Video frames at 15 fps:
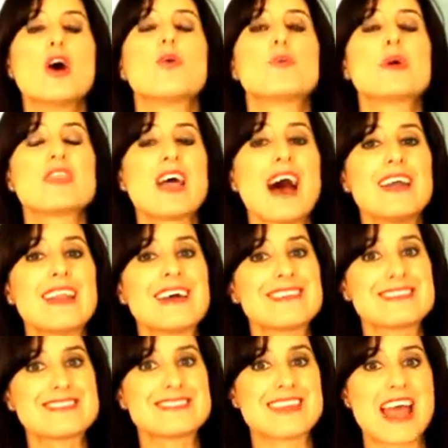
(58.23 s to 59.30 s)
Without
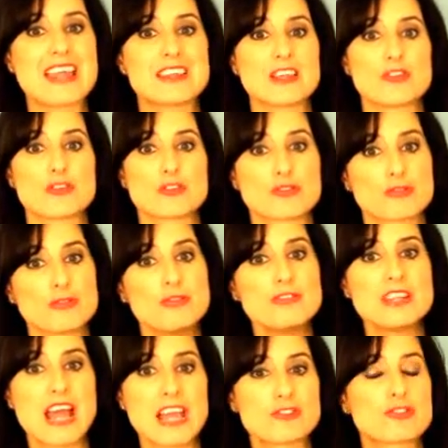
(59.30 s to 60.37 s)
understanding the
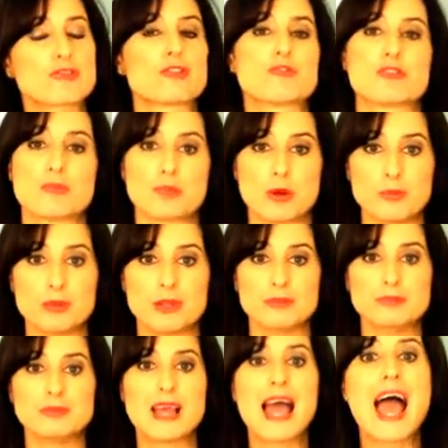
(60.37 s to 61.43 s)
true nature of the problem,
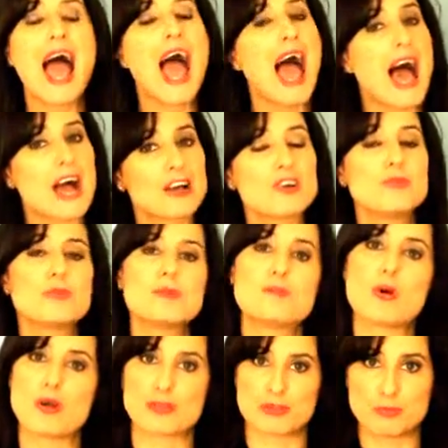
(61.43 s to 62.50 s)
how can we
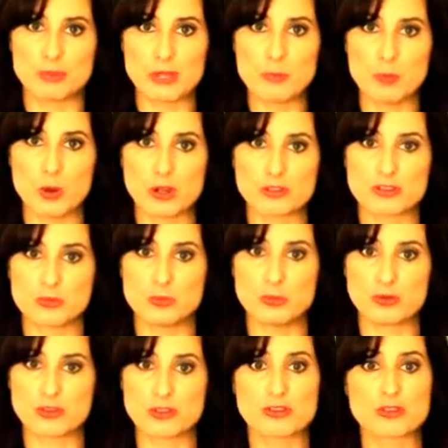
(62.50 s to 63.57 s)
possibly work towards a